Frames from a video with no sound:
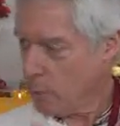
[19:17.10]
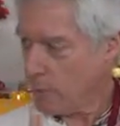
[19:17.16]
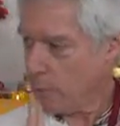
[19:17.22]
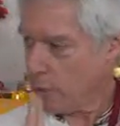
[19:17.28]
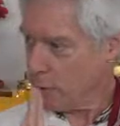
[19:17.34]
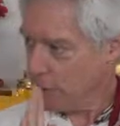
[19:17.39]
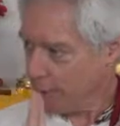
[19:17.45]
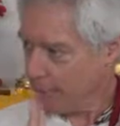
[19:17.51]

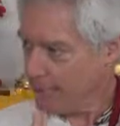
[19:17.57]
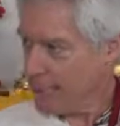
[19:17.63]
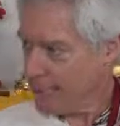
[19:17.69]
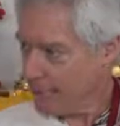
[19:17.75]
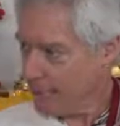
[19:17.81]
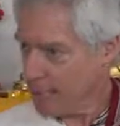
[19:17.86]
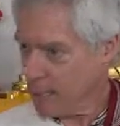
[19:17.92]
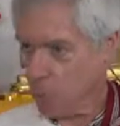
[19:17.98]
whether you're just
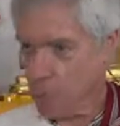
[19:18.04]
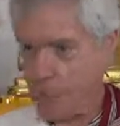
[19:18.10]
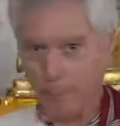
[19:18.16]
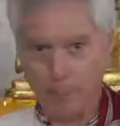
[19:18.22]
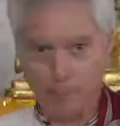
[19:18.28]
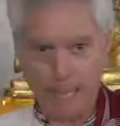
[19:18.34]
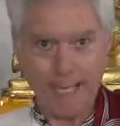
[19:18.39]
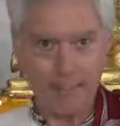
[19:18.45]
sitting there
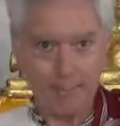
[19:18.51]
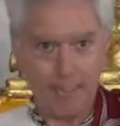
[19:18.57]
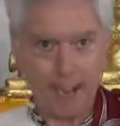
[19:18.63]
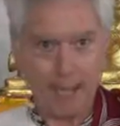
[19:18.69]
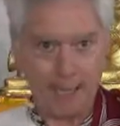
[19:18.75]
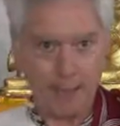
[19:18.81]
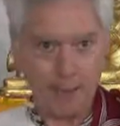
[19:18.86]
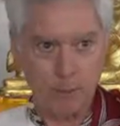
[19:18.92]
with a blank
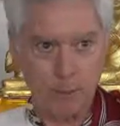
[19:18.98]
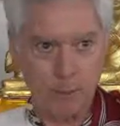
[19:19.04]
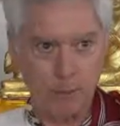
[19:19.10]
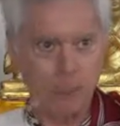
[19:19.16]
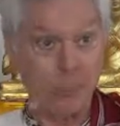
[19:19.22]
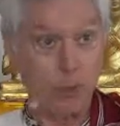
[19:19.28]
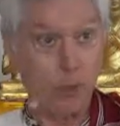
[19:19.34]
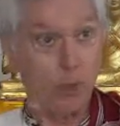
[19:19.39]
mind,
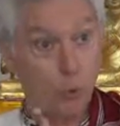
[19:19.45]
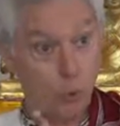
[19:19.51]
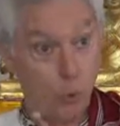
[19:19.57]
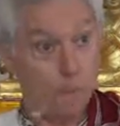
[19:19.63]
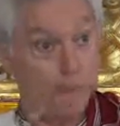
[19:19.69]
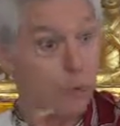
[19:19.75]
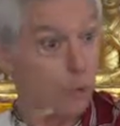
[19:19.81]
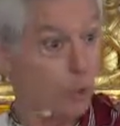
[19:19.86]
which means you
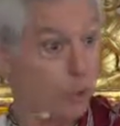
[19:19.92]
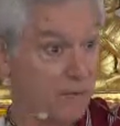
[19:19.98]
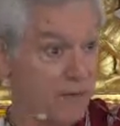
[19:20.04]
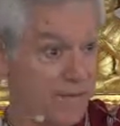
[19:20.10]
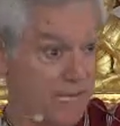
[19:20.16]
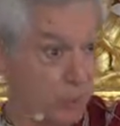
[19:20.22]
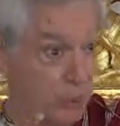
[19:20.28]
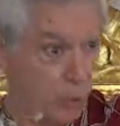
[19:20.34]
could be
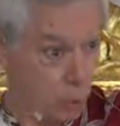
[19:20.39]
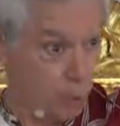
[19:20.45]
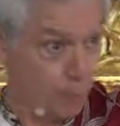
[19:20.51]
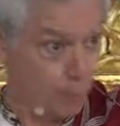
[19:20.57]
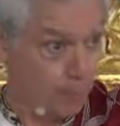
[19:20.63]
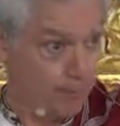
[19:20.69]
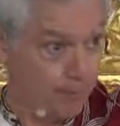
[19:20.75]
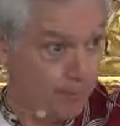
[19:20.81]
cultivating
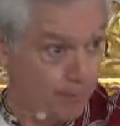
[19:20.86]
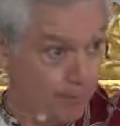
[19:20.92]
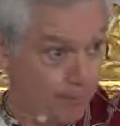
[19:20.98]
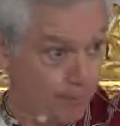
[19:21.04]
stupor,